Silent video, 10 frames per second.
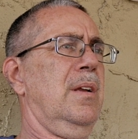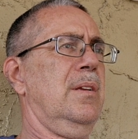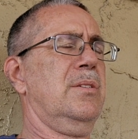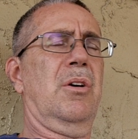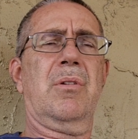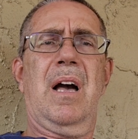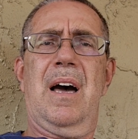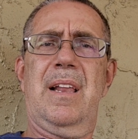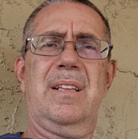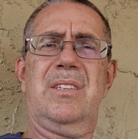So
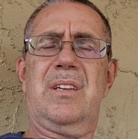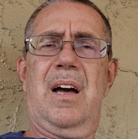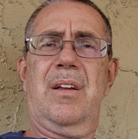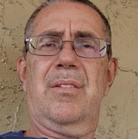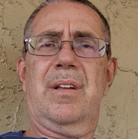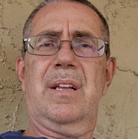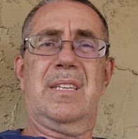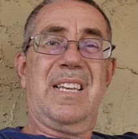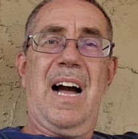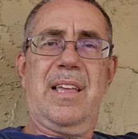God is silent. It's
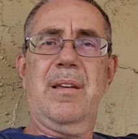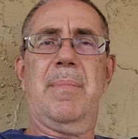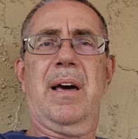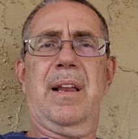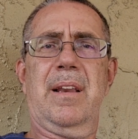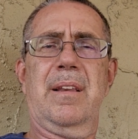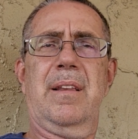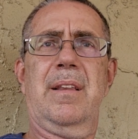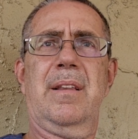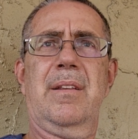documented.
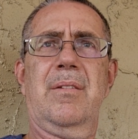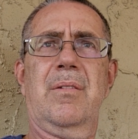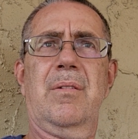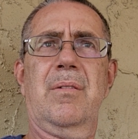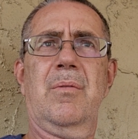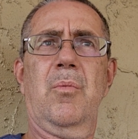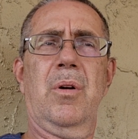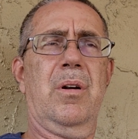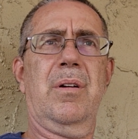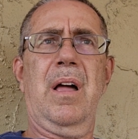
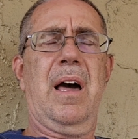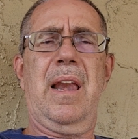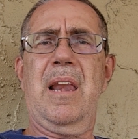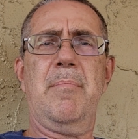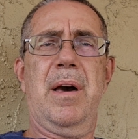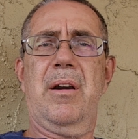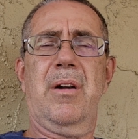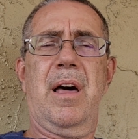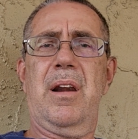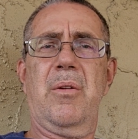We're not any better,
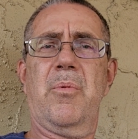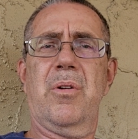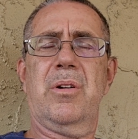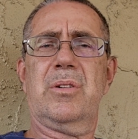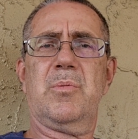not any worse.